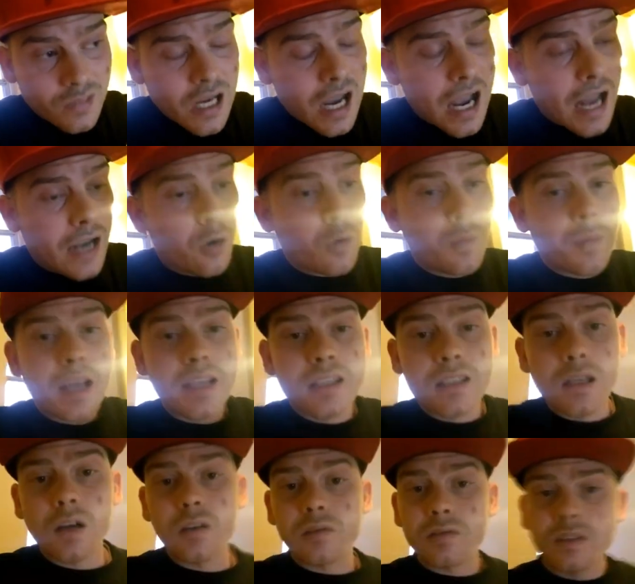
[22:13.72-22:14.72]
I know
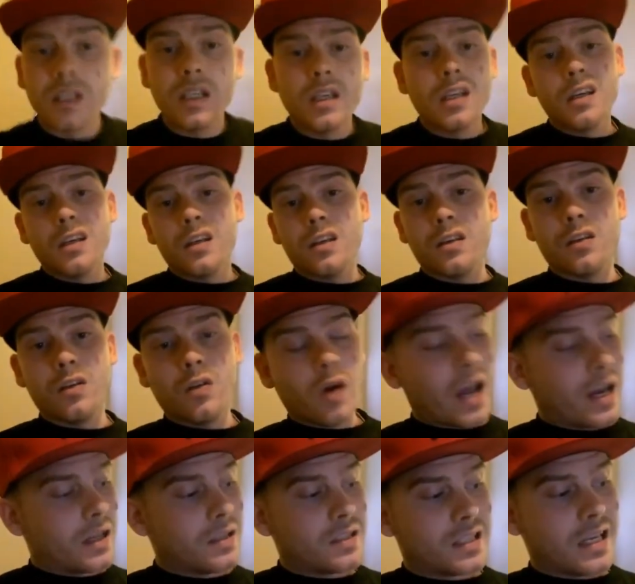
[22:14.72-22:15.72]
myself. You can go
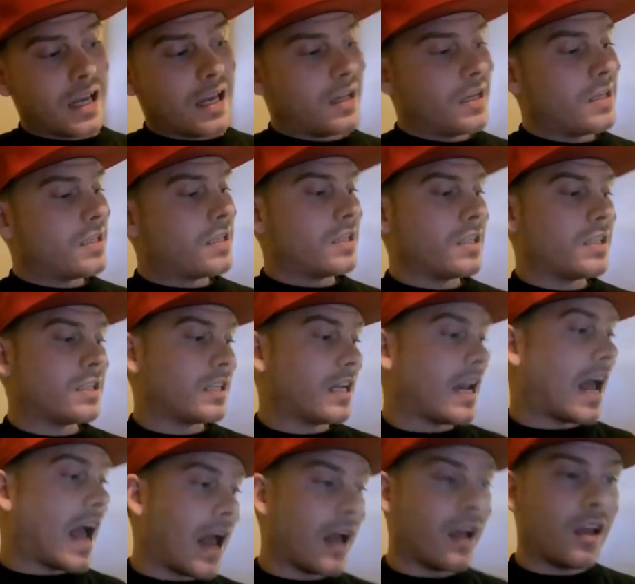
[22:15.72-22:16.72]
ahead and say this and this and
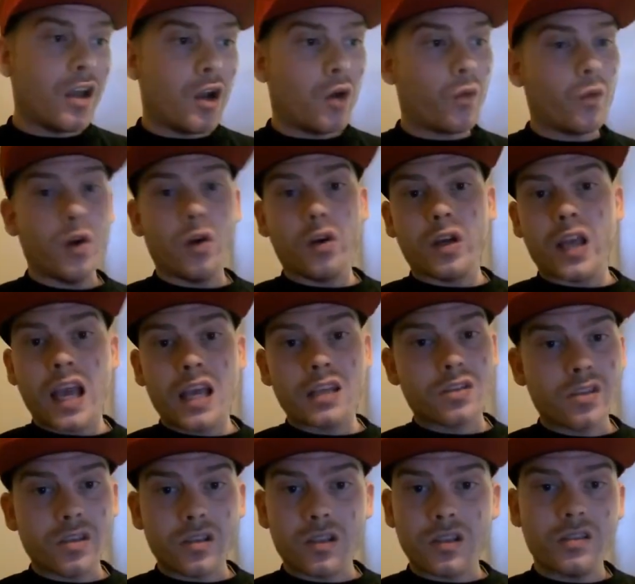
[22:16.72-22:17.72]
that. Real
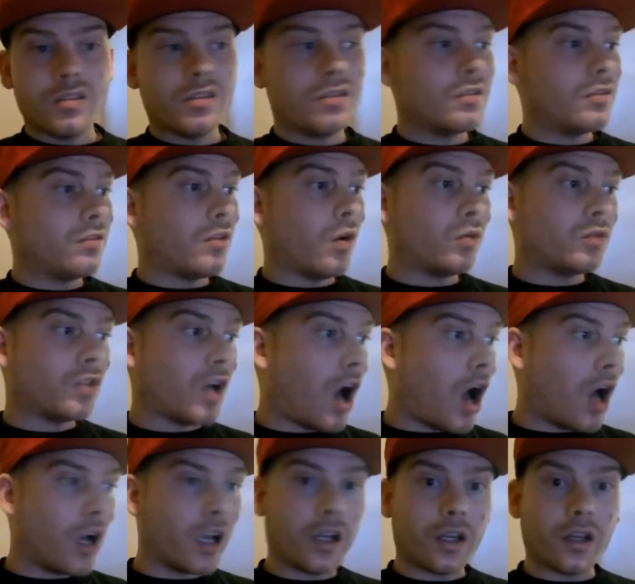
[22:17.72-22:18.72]
gangsters don't
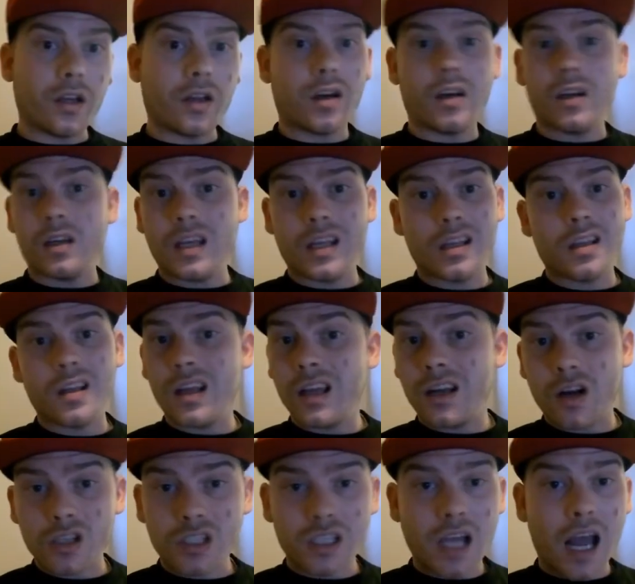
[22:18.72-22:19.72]
talk and
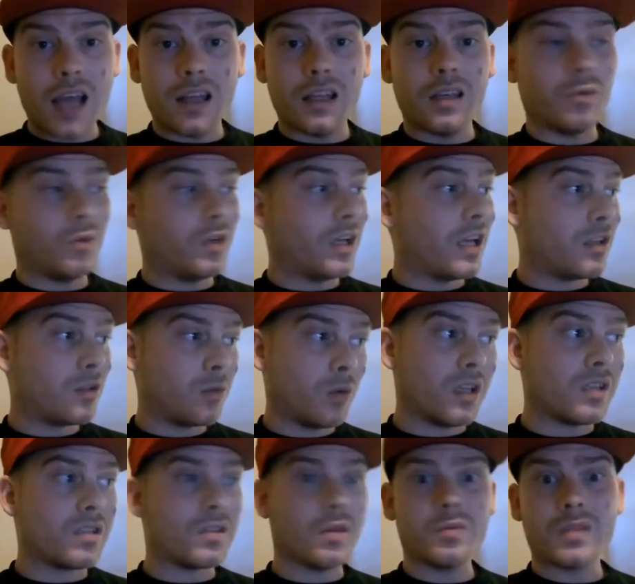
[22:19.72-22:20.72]
are silent. Well, guess
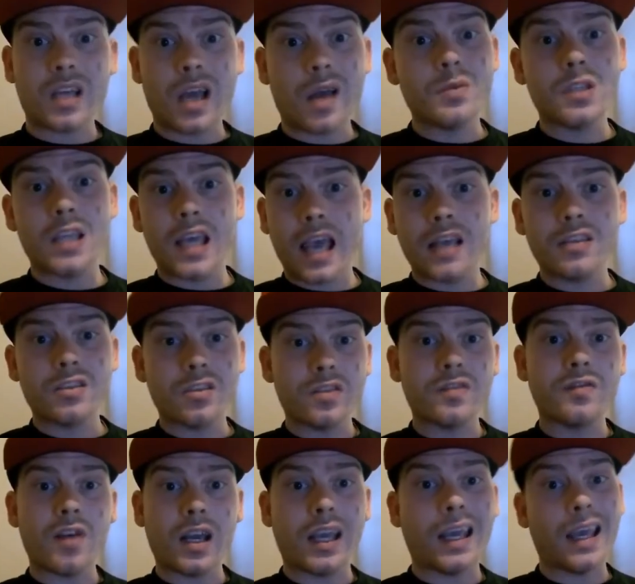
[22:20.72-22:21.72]
what? Sometimes
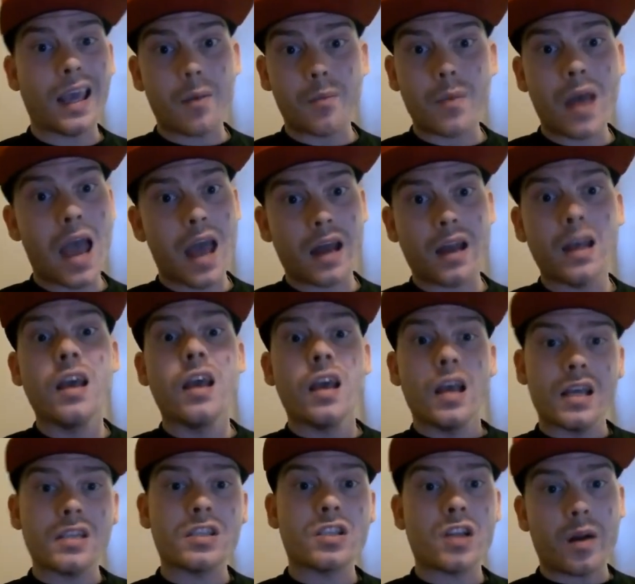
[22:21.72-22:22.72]
gangsters fucking get mad
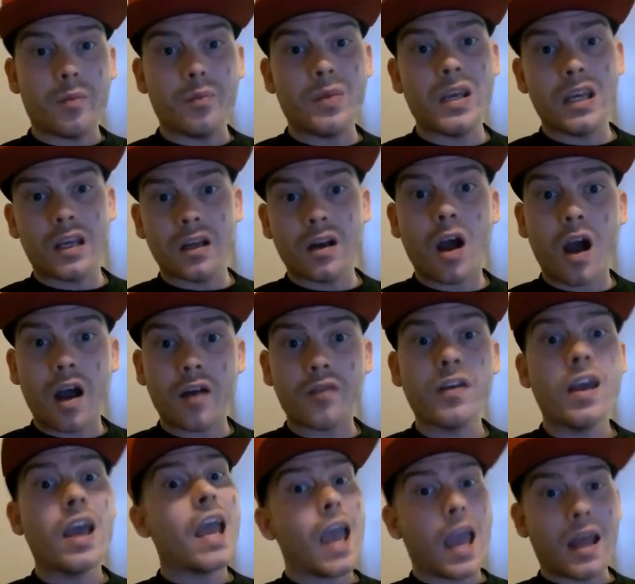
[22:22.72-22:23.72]
and start beaking off
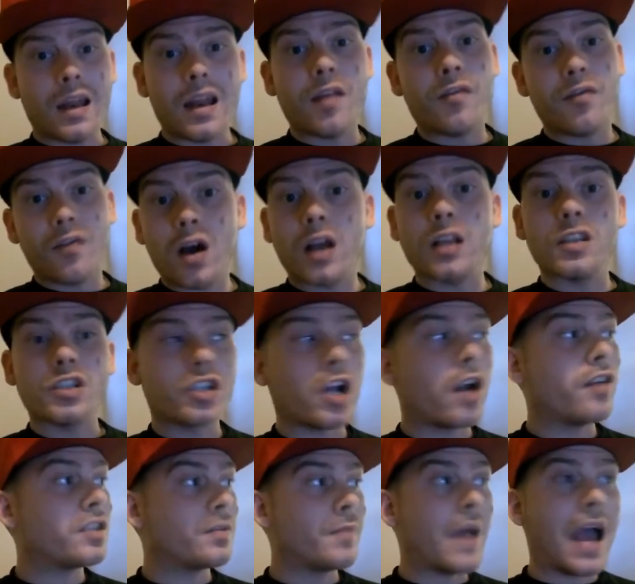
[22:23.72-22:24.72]
and then fucking
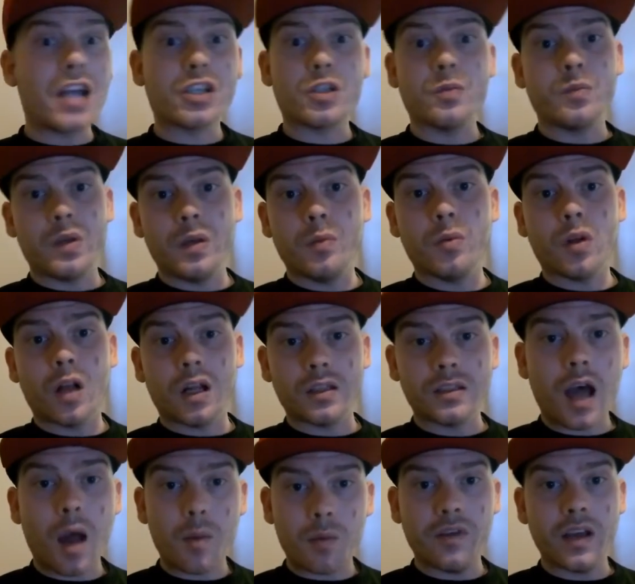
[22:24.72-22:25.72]
start smashing people on
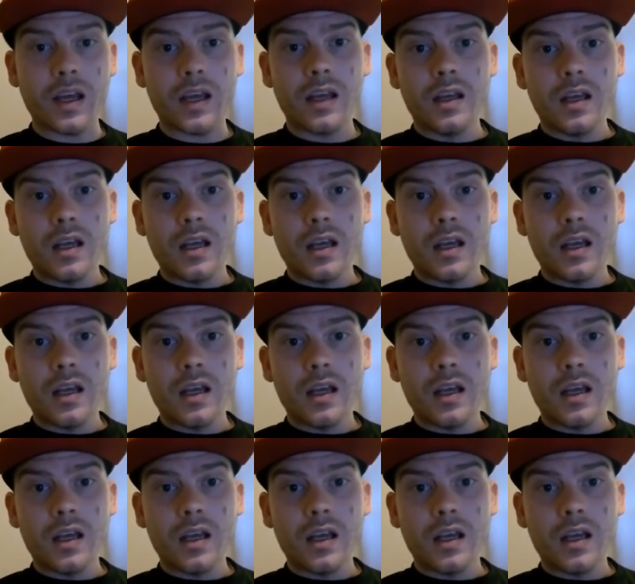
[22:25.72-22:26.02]
top of it.